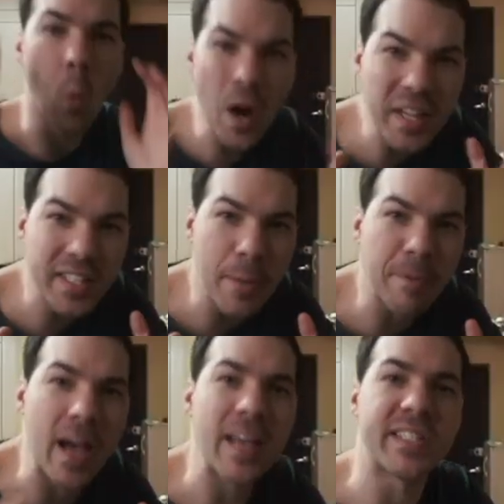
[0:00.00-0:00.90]
What is up,
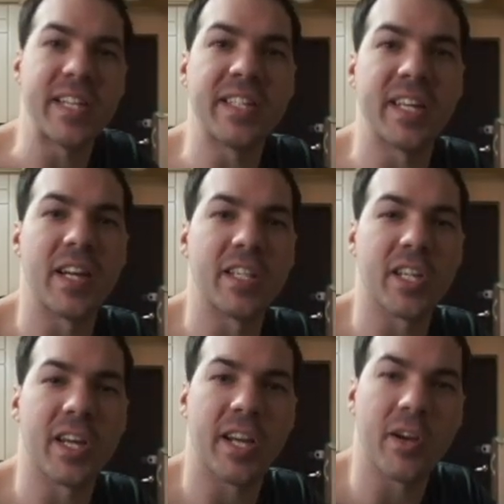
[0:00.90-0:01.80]
guys? DT
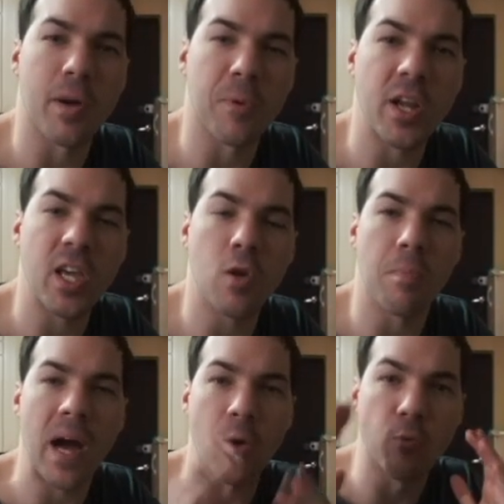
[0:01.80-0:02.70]
Ninja here to bring you
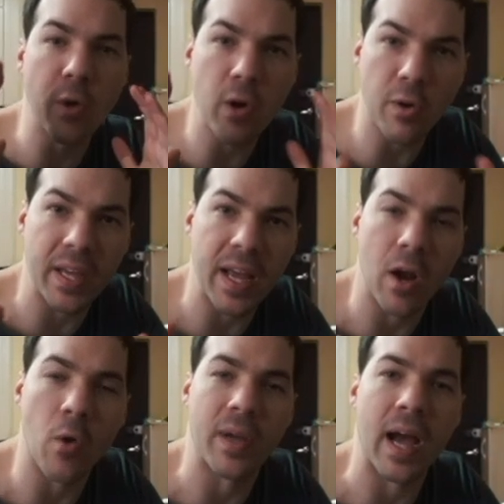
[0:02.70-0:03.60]
my Ruroken
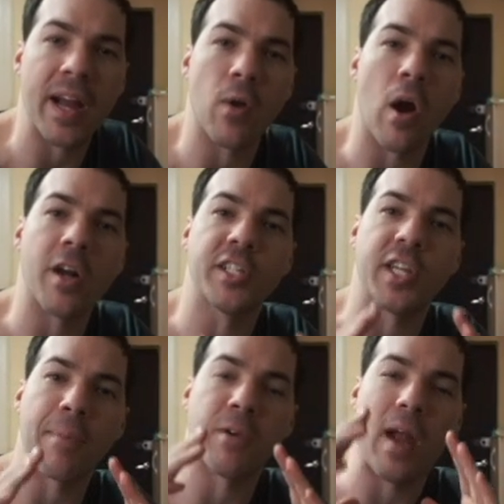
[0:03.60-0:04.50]
Hokkaido Arc
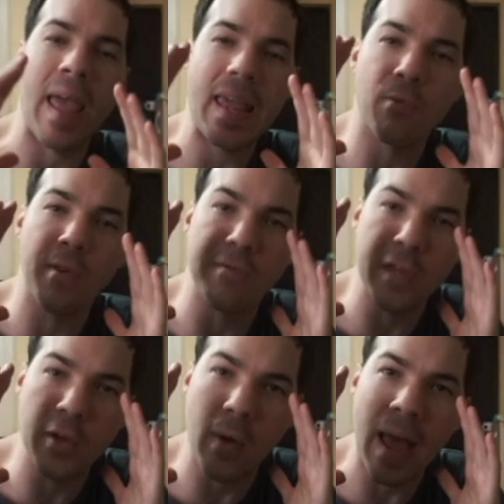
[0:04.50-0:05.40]
Chapter 8
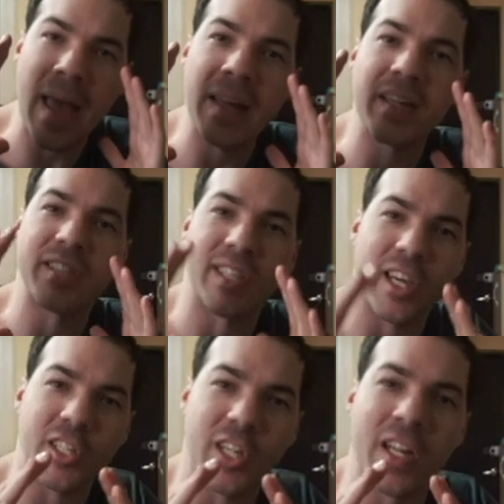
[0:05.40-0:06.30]
review and
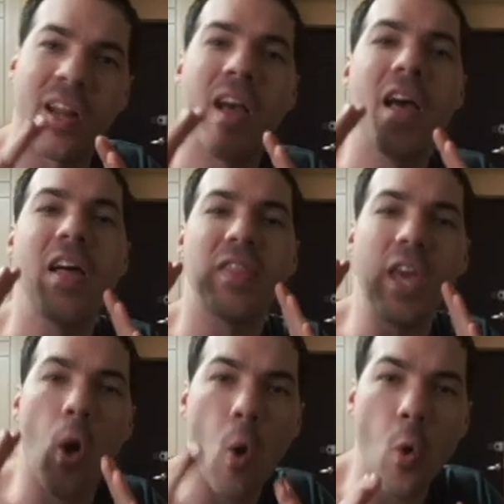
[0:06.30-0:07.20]
discussion,
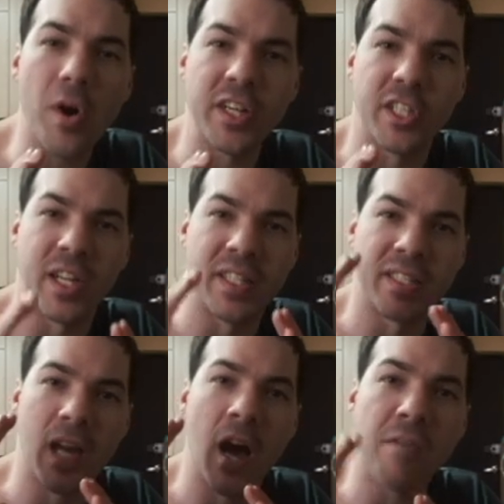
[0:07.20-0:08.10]
the
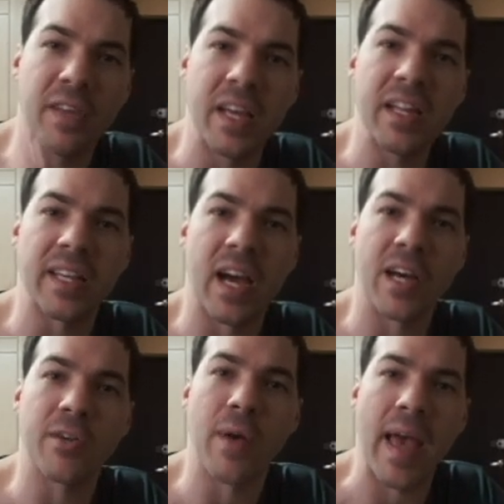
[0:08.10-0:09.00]
origins of
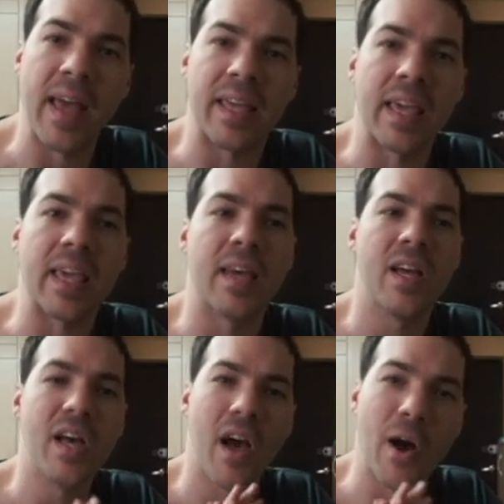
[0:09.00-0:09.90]
Kenkaku Heiki.
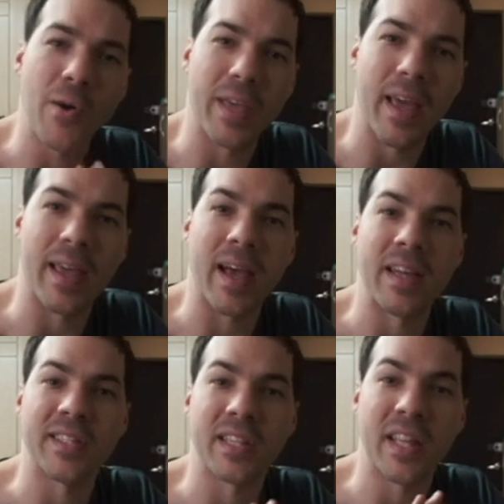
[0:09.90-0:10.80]
Okay,
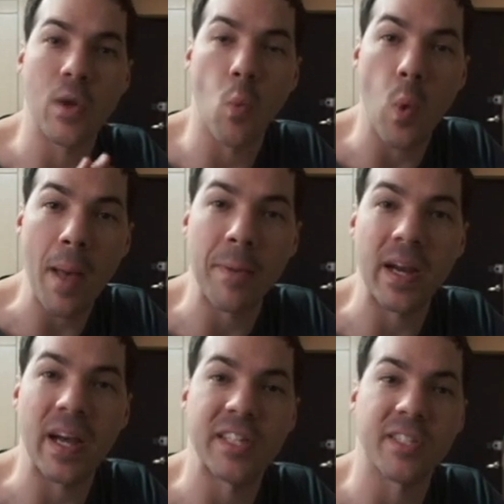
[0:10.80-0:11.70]
guys, the
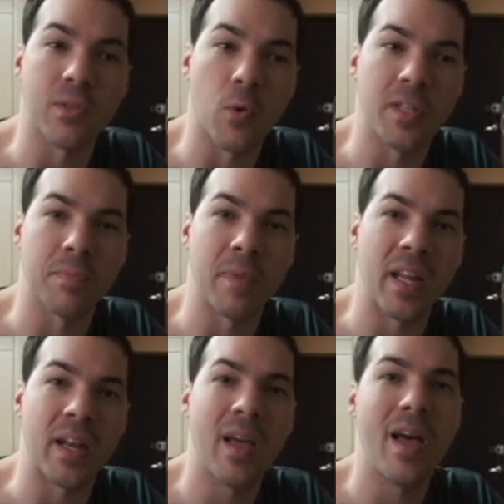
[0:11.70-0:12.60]
weaponized
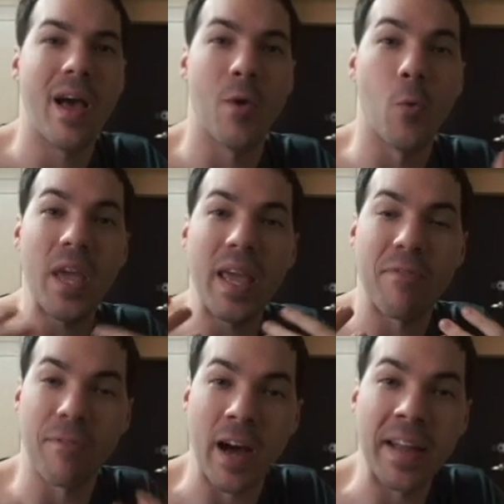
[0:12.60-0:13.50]
swordsman, we
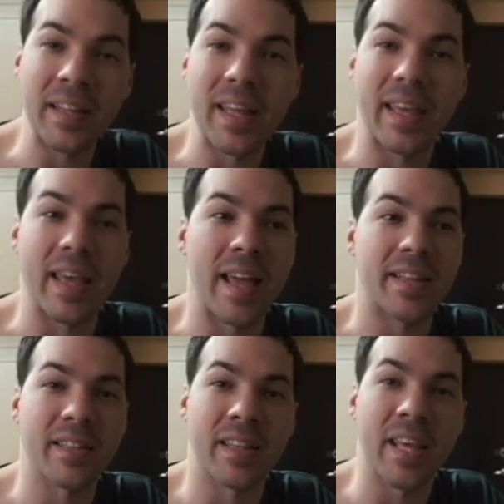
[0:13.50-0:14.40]
finally
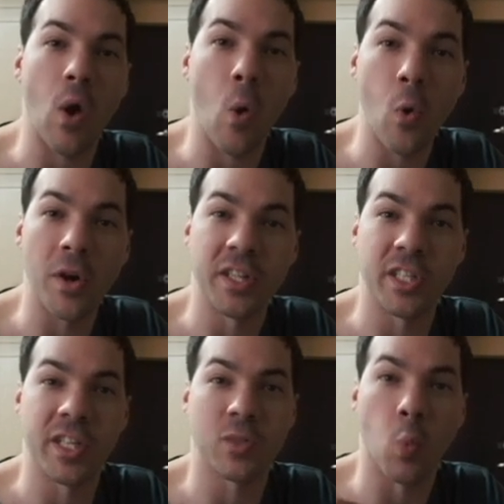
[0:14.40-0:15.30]
get the
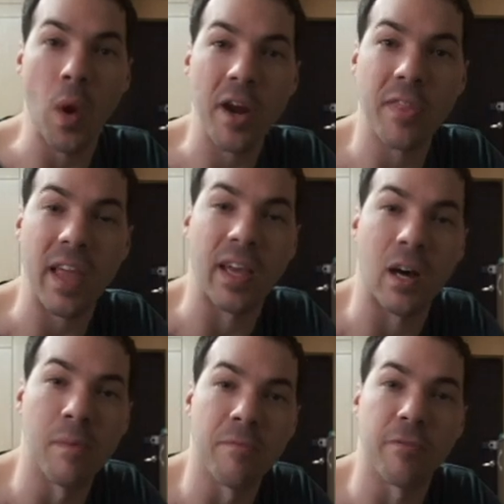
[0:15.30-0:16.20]
origins, where they
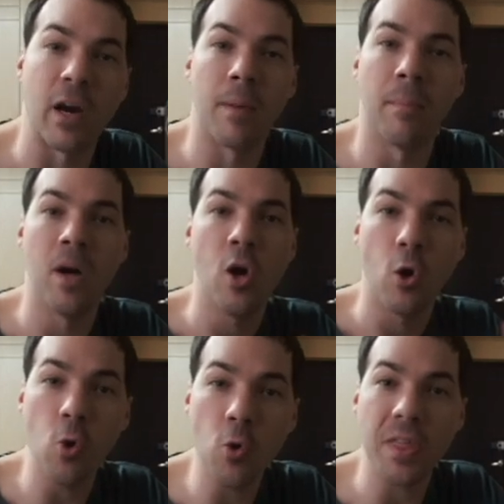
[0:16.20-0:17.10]
come from,
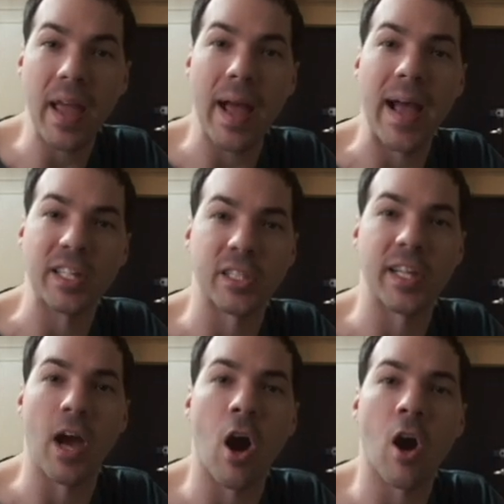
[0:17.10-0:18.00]
who they
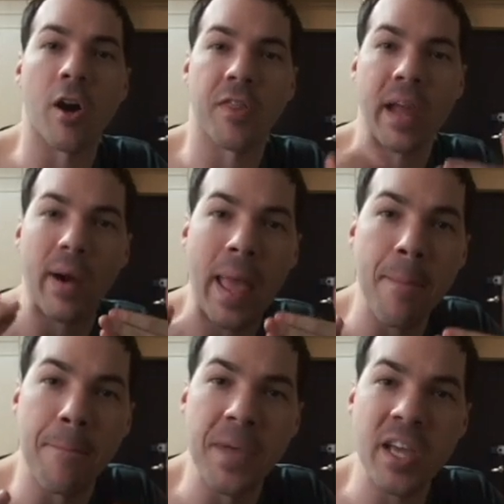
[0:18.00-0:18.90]
actually are, their
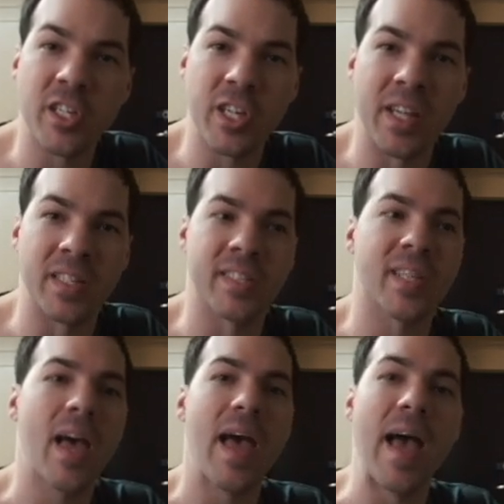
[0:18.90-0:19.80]
ambitions,
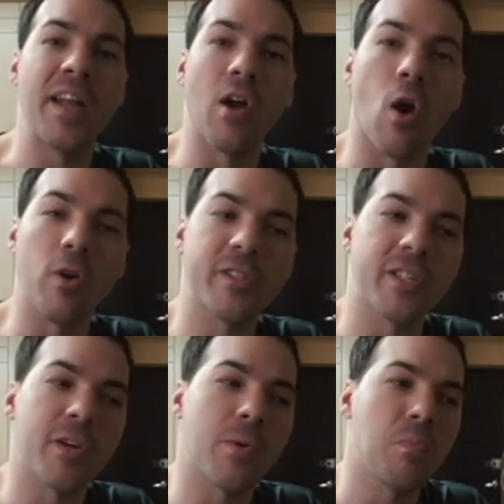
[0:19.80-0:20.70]
and
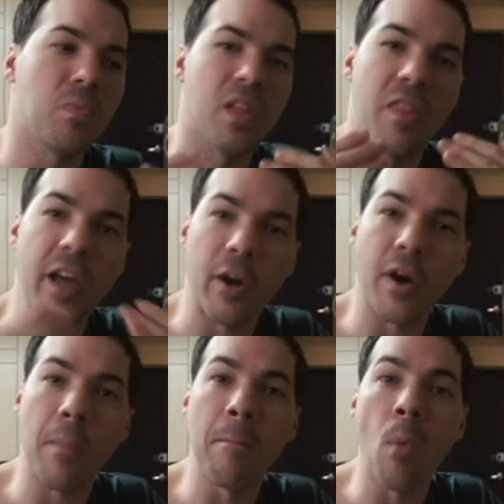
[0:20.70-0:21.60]
also there
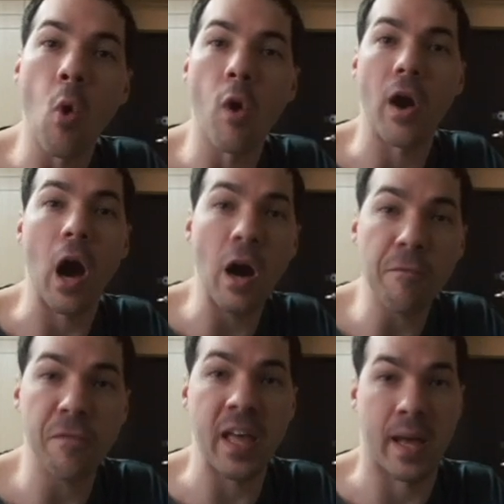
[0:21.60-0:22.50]
are more
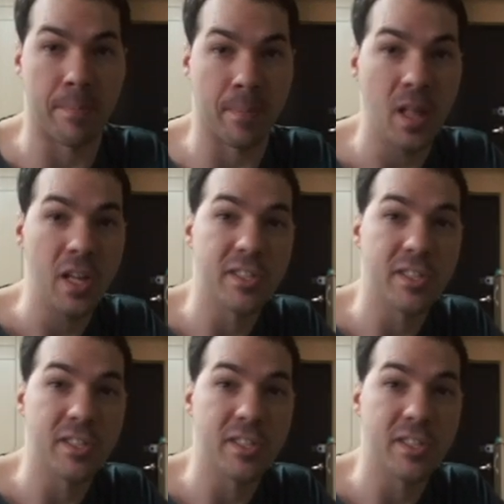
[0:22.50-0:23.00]
of them.